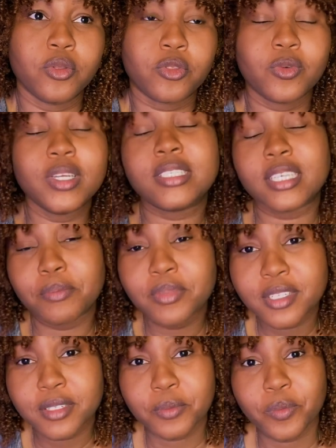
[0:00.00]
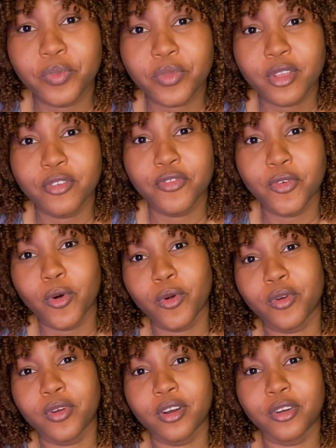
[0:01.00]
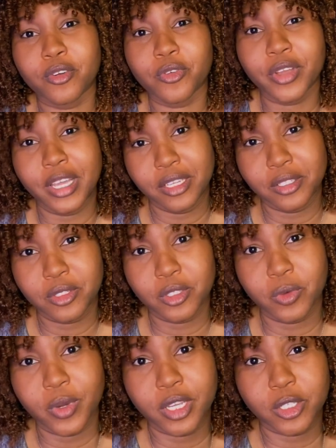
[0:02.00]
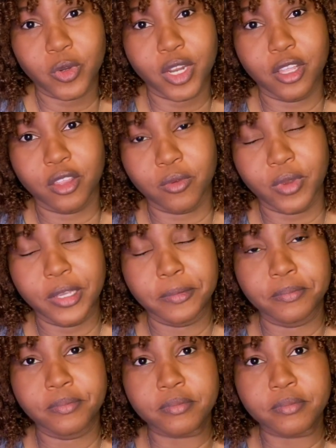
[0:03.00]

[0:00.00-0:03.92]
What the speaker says: 3 tips for a great 2023.